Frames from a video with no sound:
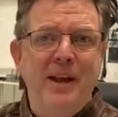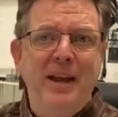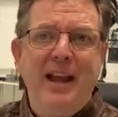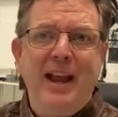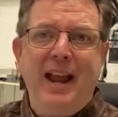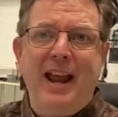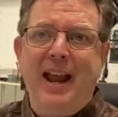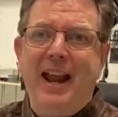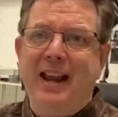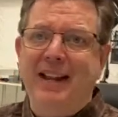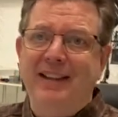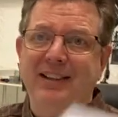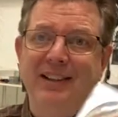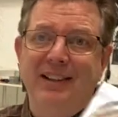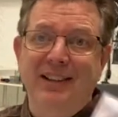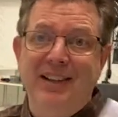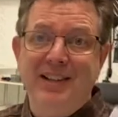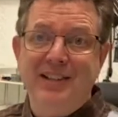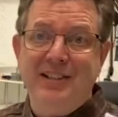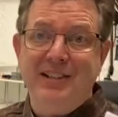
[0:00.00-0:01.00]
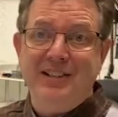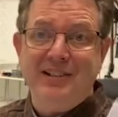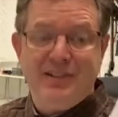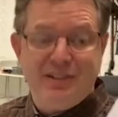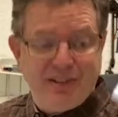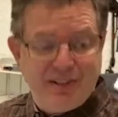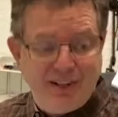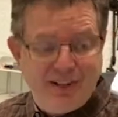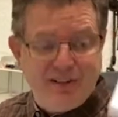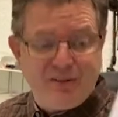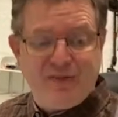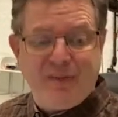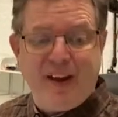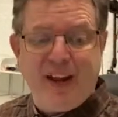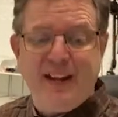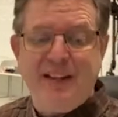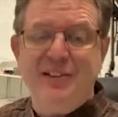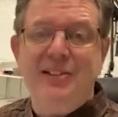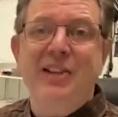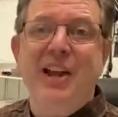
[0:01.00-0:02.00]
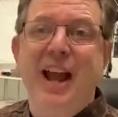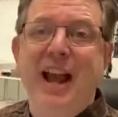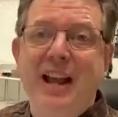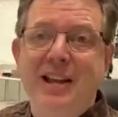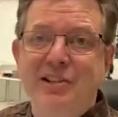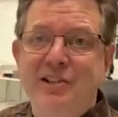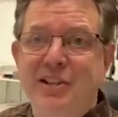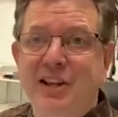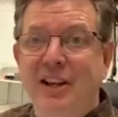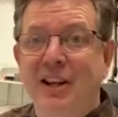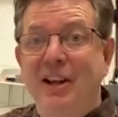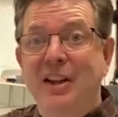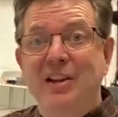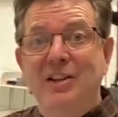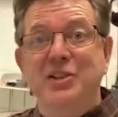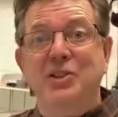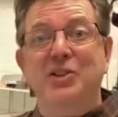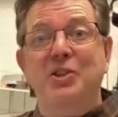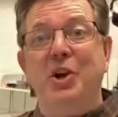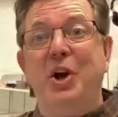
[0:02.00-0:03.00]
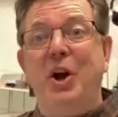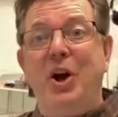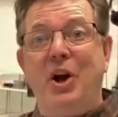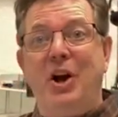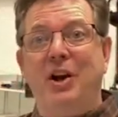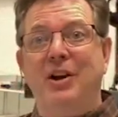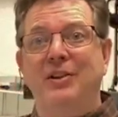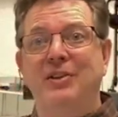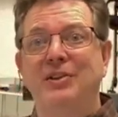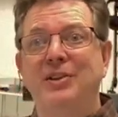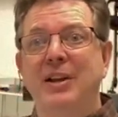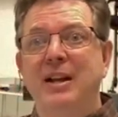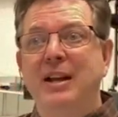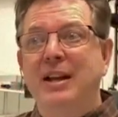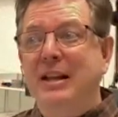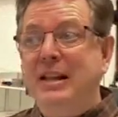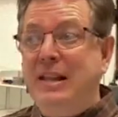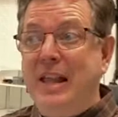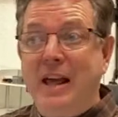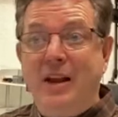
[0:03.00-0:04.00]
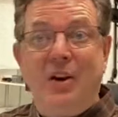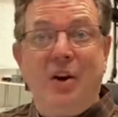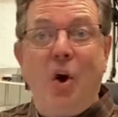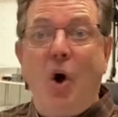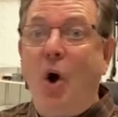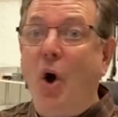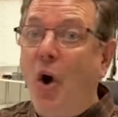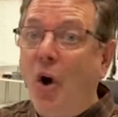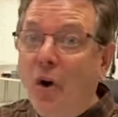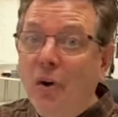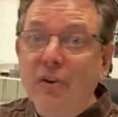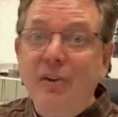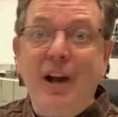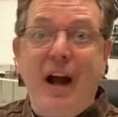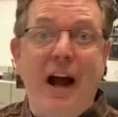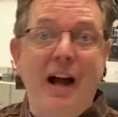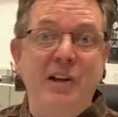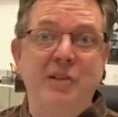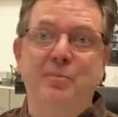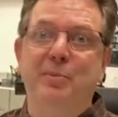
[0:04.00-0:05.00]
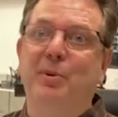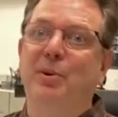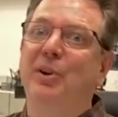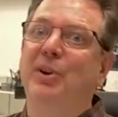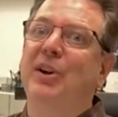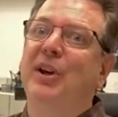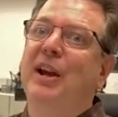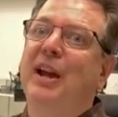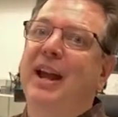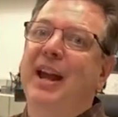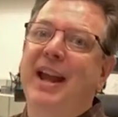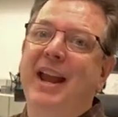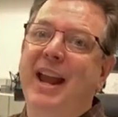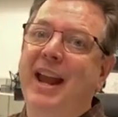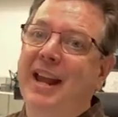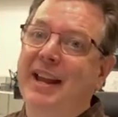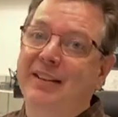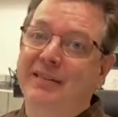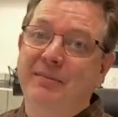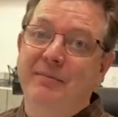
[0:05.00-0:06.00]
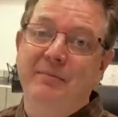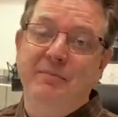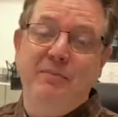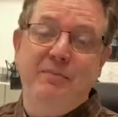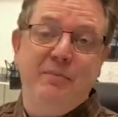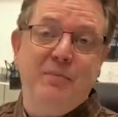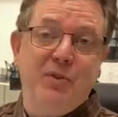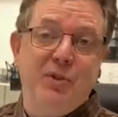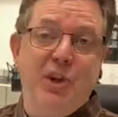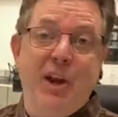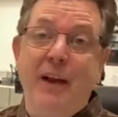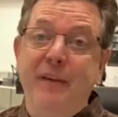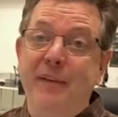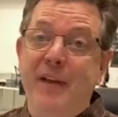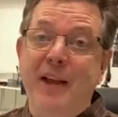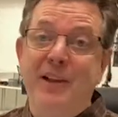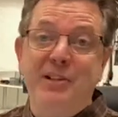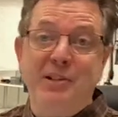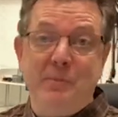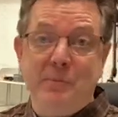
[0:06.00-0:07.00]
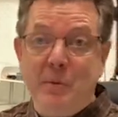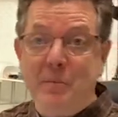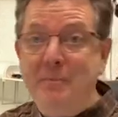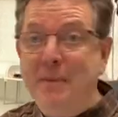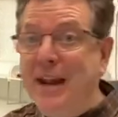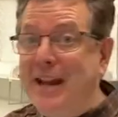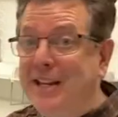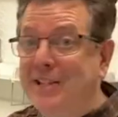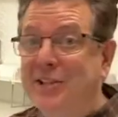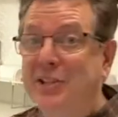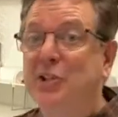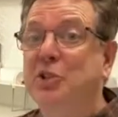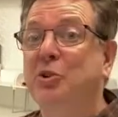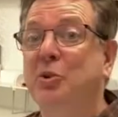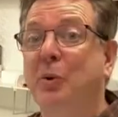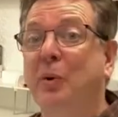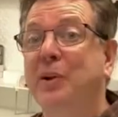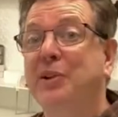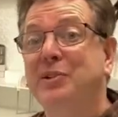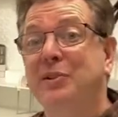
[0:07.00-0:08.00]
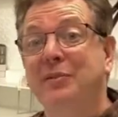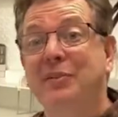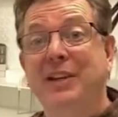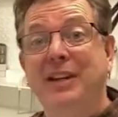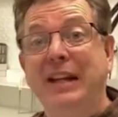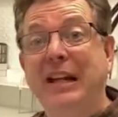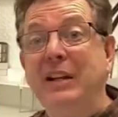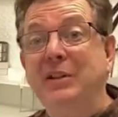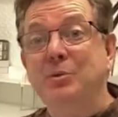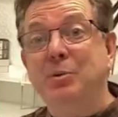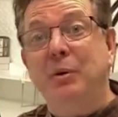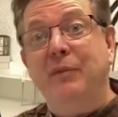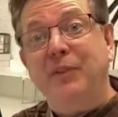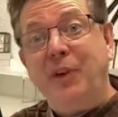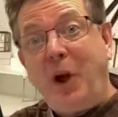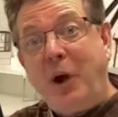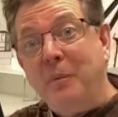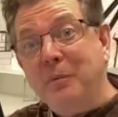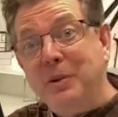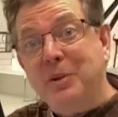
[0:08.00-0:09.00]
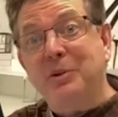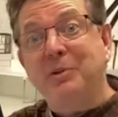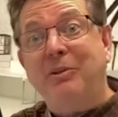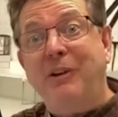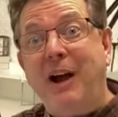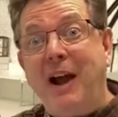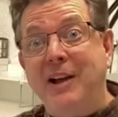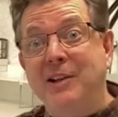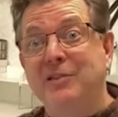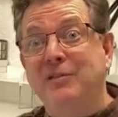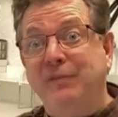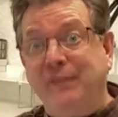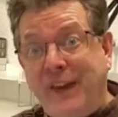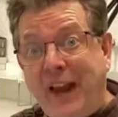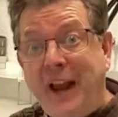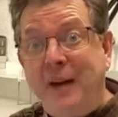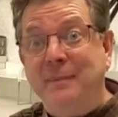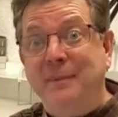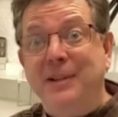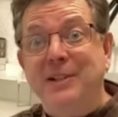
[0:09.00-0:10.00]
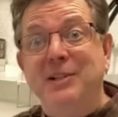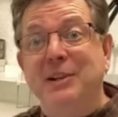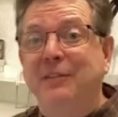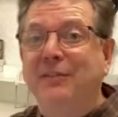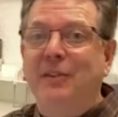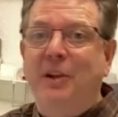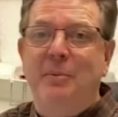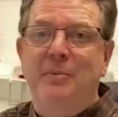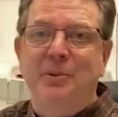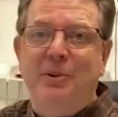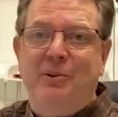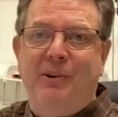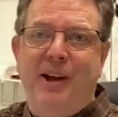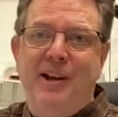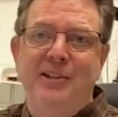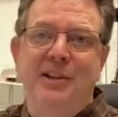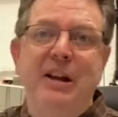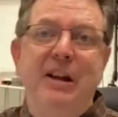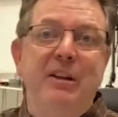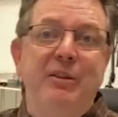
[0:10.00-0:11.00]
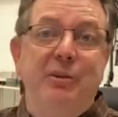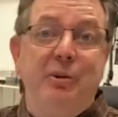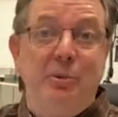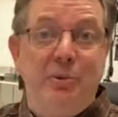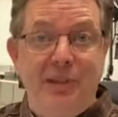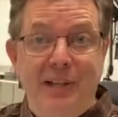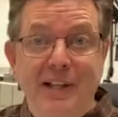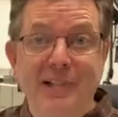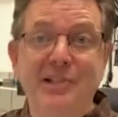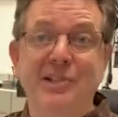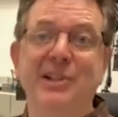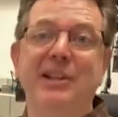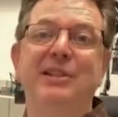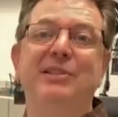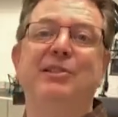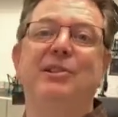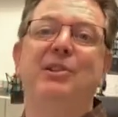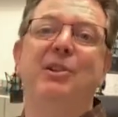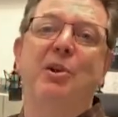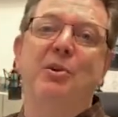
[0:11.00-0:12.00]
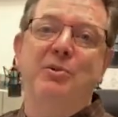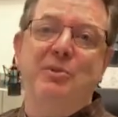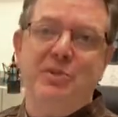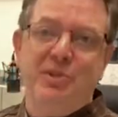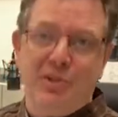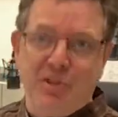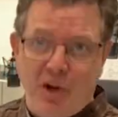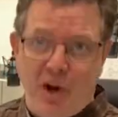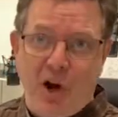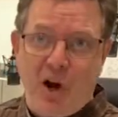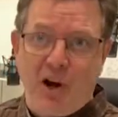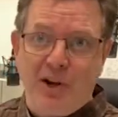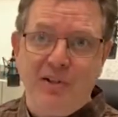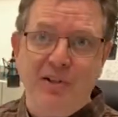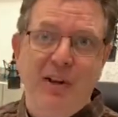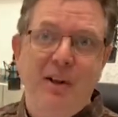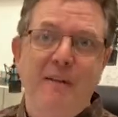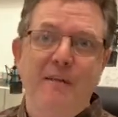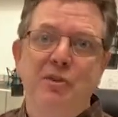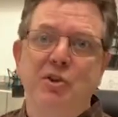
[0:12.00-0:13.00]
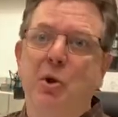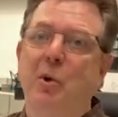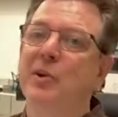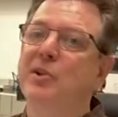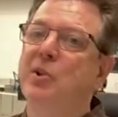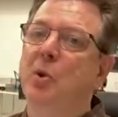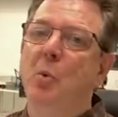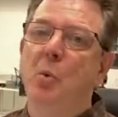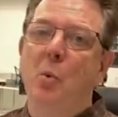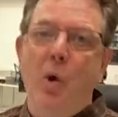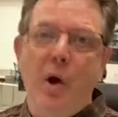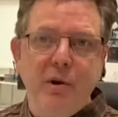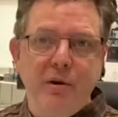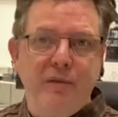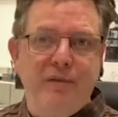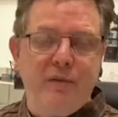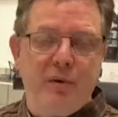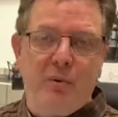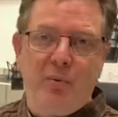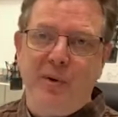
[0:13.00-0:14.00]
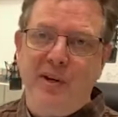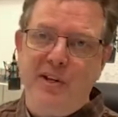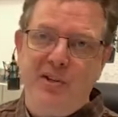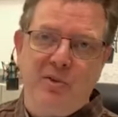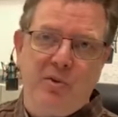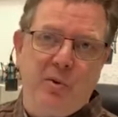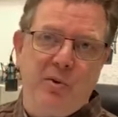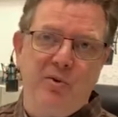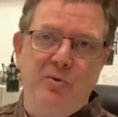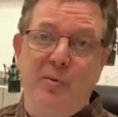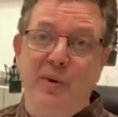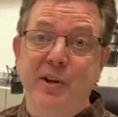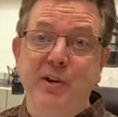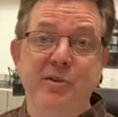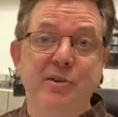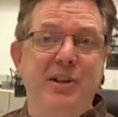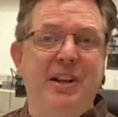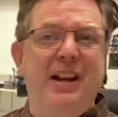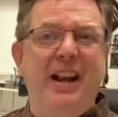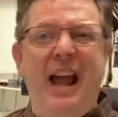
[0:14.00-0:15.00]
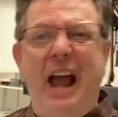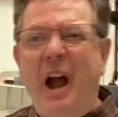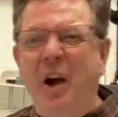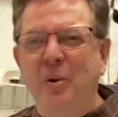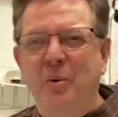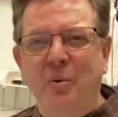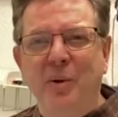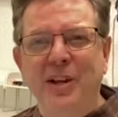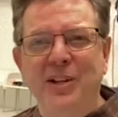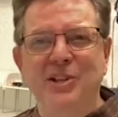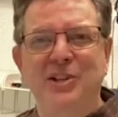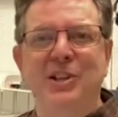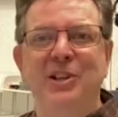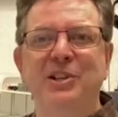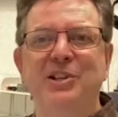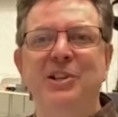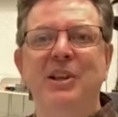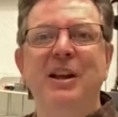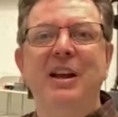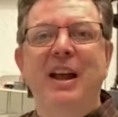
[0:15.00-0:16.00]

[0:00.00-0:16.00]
and listen to these fantastic songs that are all gospel. And Jeff has some amazing stories of kids who have come to Christ, families that have come to Christ through listening to those songs. So it's a wonderful resource. We use it at outreaches.